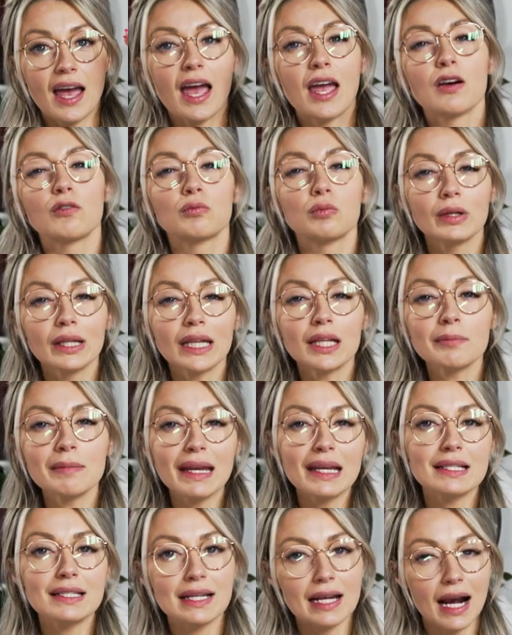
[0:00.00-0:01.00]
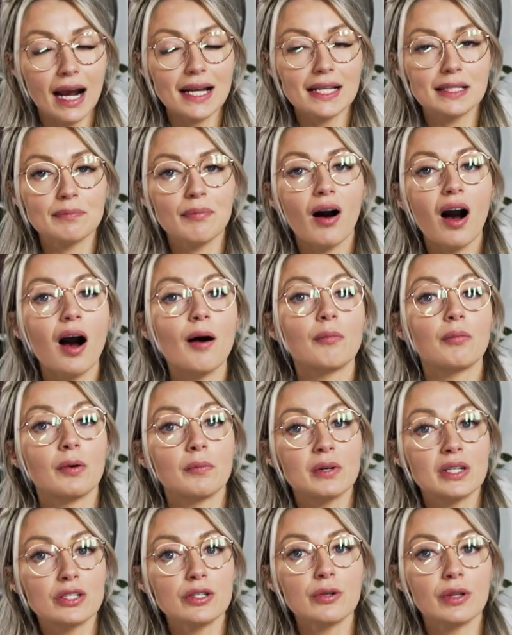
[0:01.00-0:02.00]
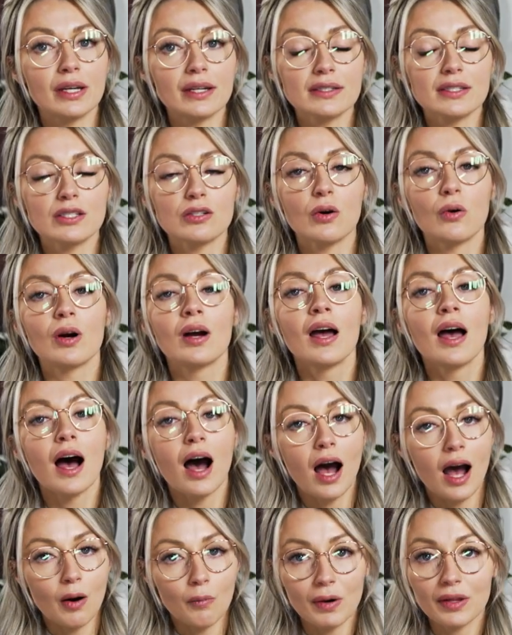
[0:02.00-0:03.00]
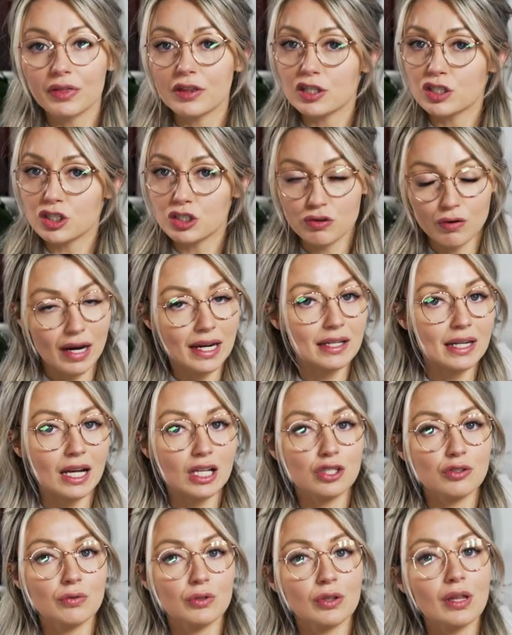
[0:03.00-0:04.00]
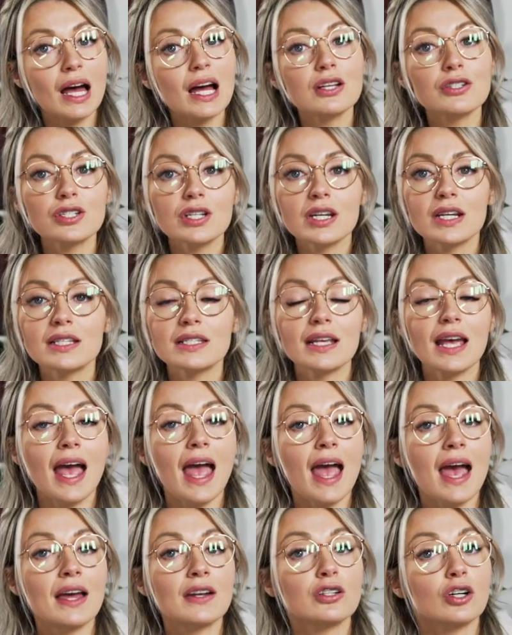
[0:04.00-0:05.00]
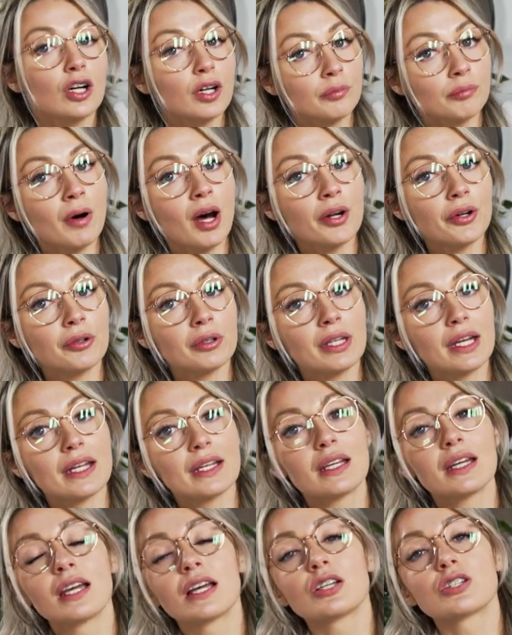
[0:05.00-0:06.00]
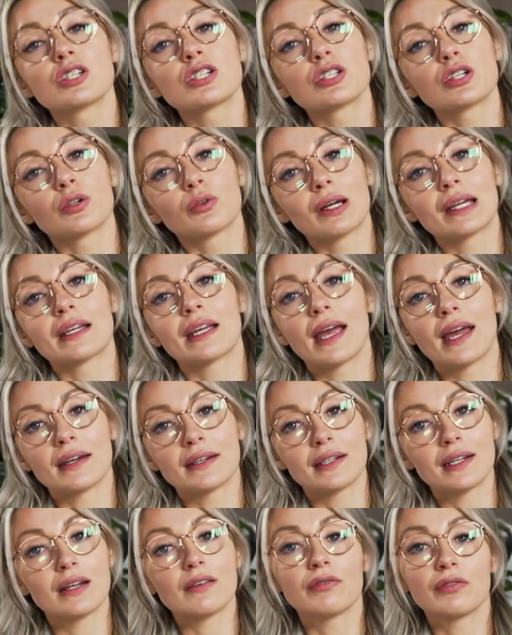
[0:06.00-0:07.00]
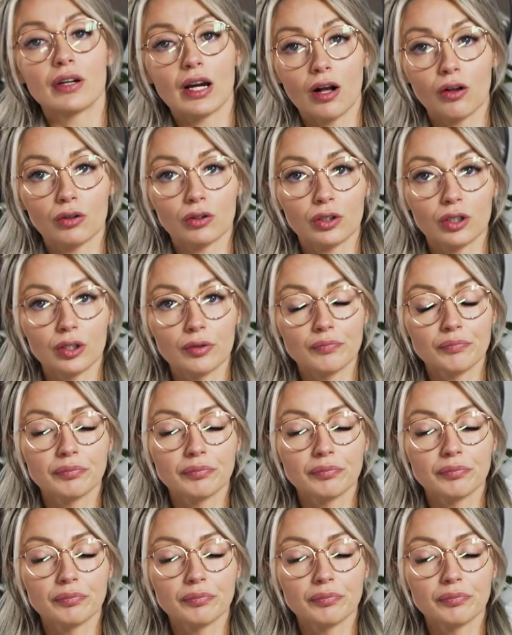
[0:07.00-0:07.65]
It really makes the eyes pop when we do this. So with the straight natural lashes and her mono lid, she's a great candidate for L curl.